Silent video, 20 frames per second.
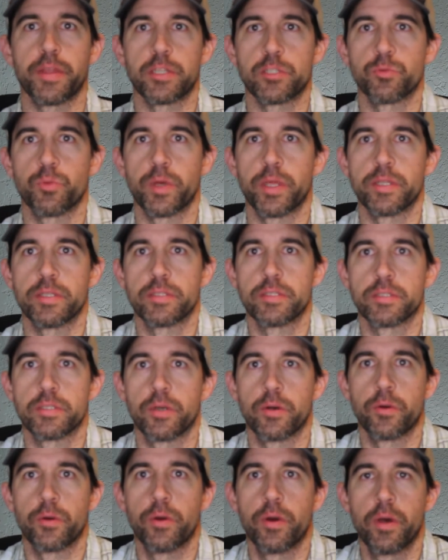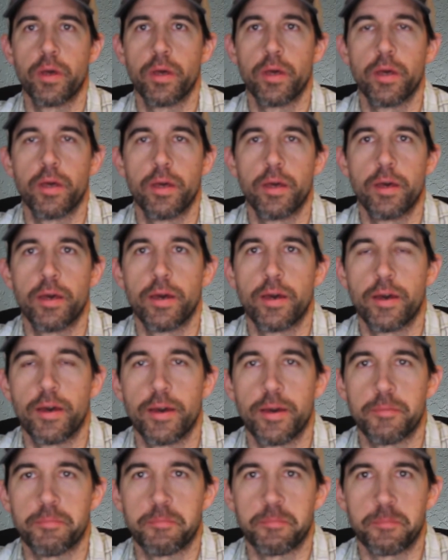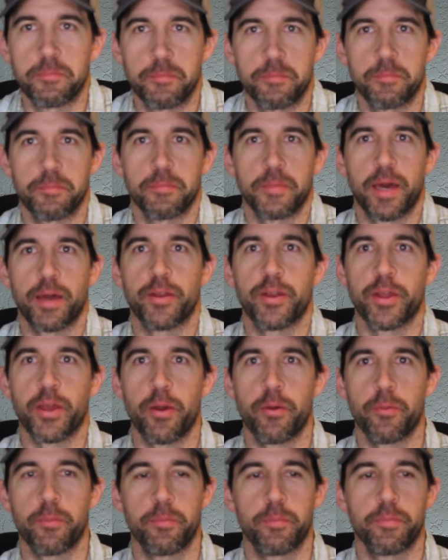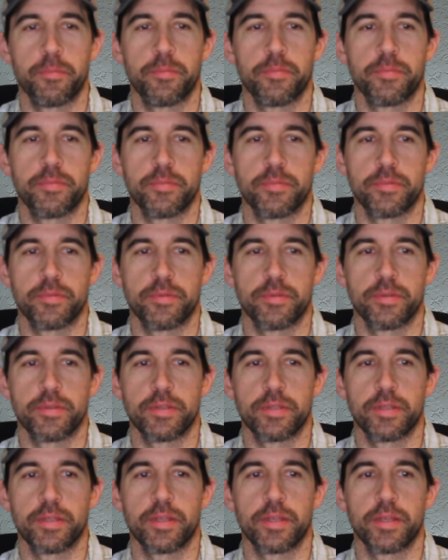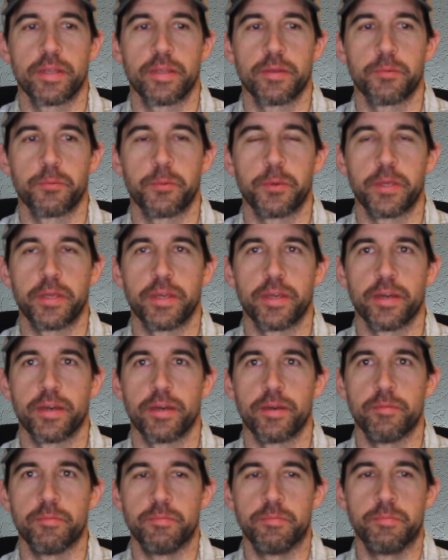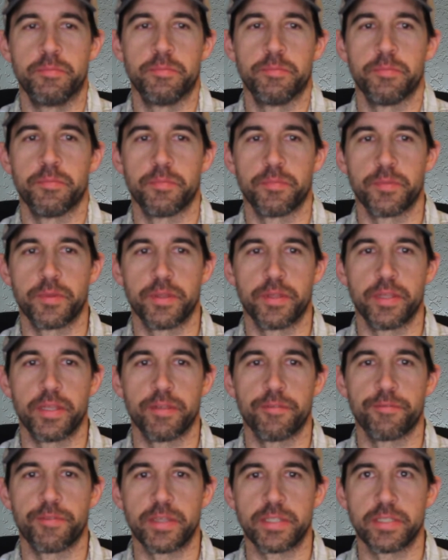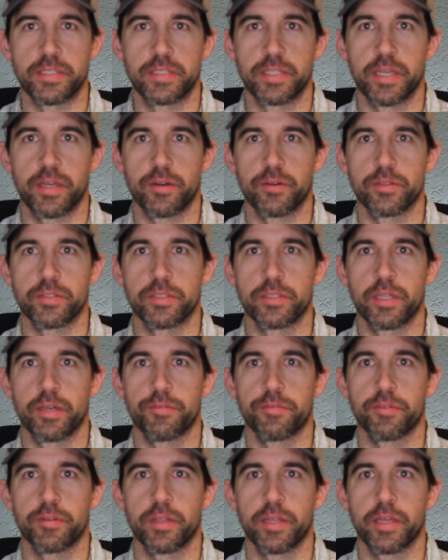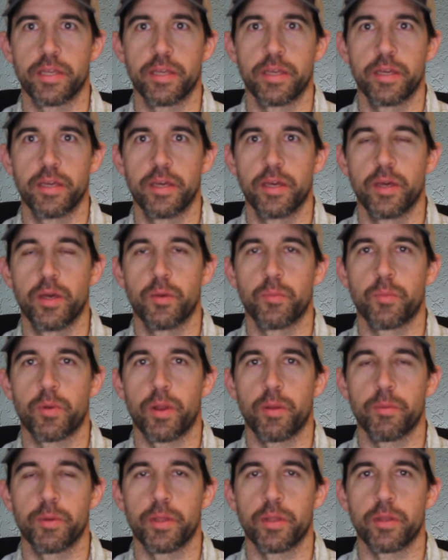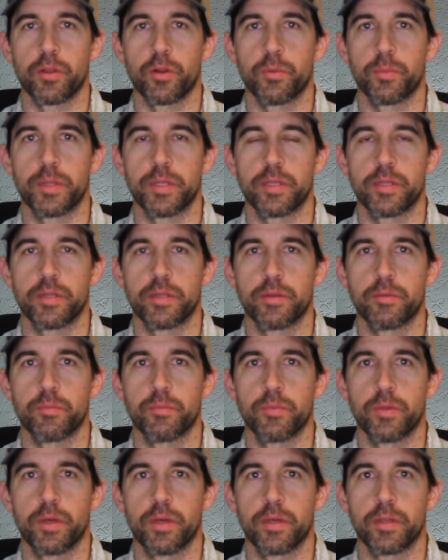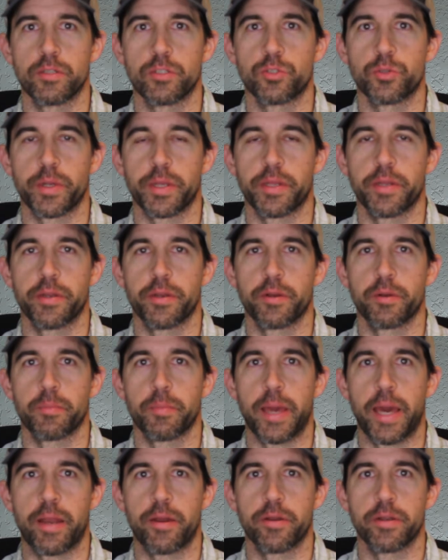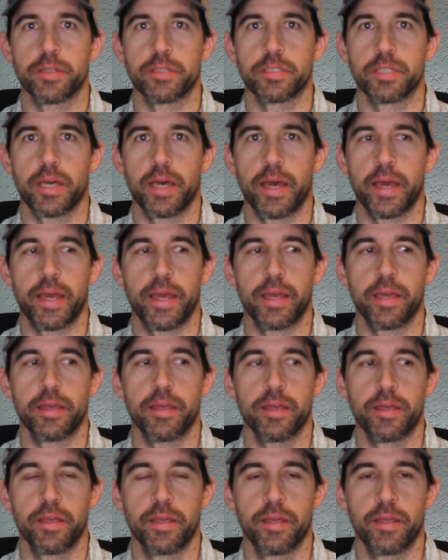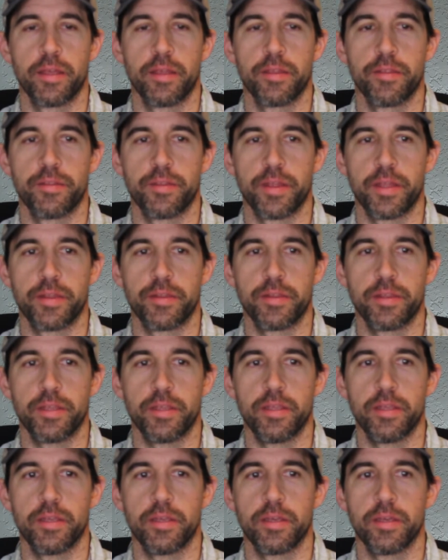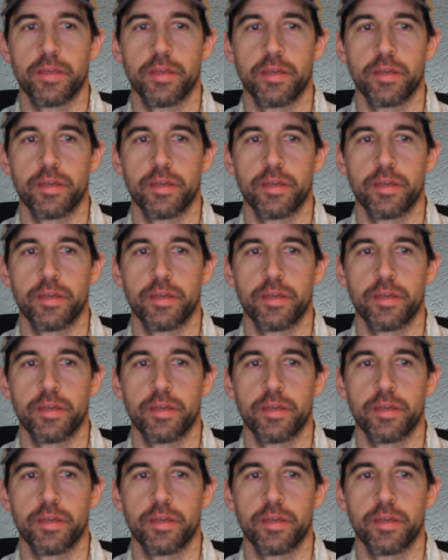went. So, um, how did it go? We The pheasant tail is definitely probably a little bit trickier pattern to tie than the